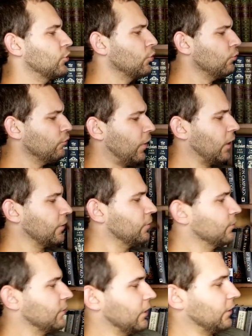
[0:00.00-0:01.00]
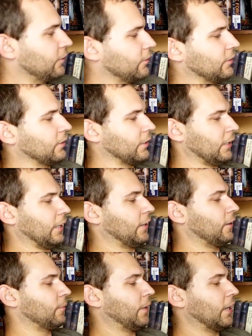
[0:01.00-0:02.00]
two volumes here
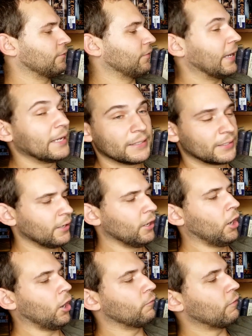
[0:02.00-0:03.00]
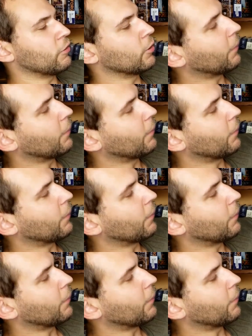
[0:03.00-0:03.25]
um, out of eight of The